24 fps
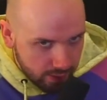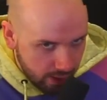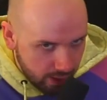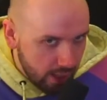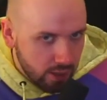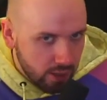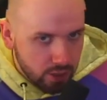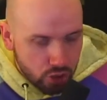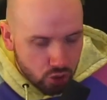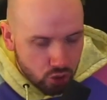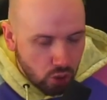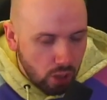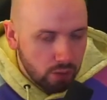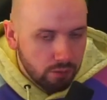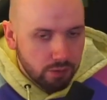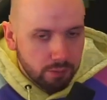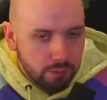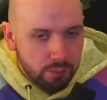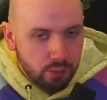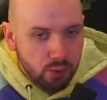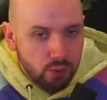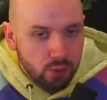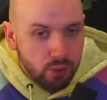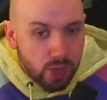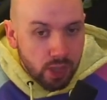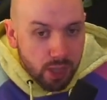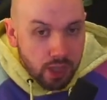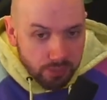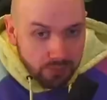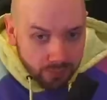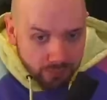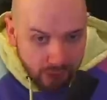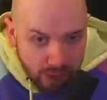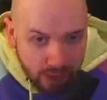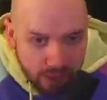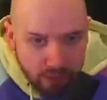control of the ball,
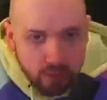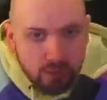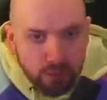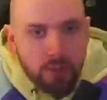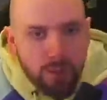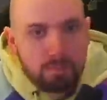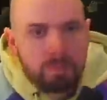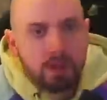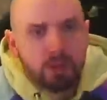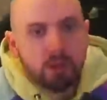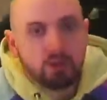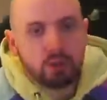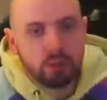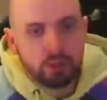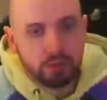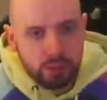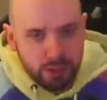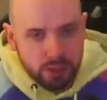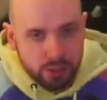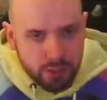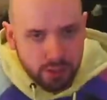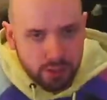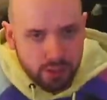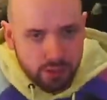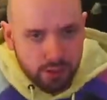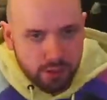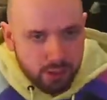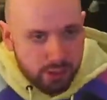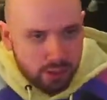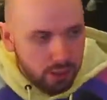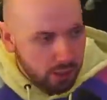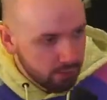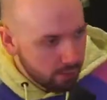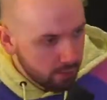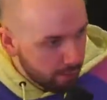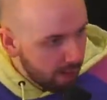then you can build up
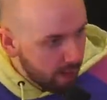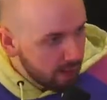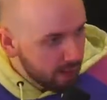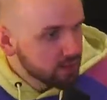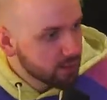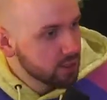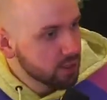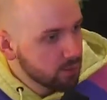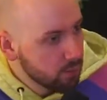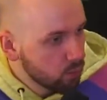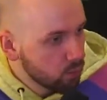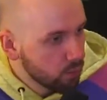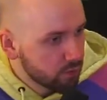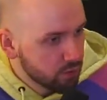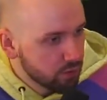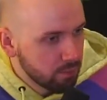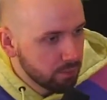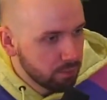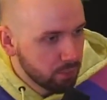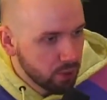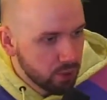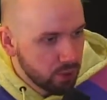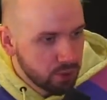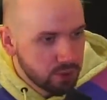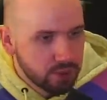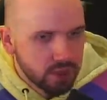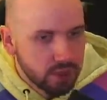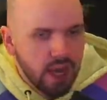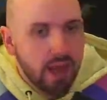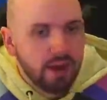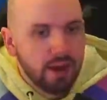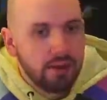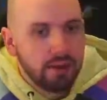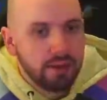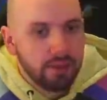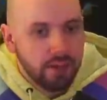your momentum with some boost
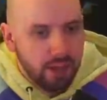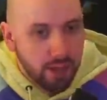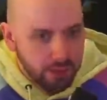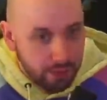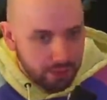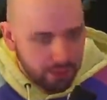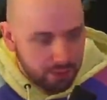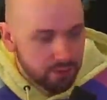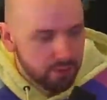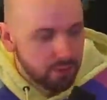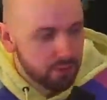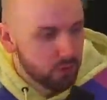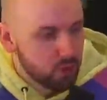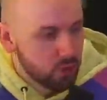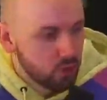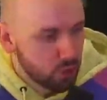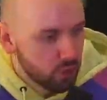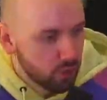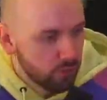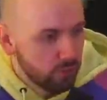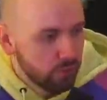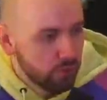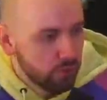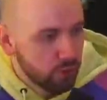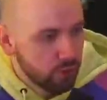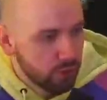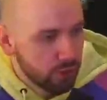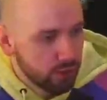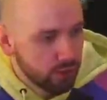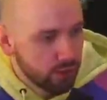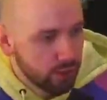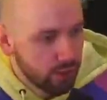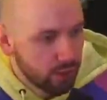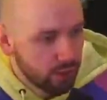and then jump forward.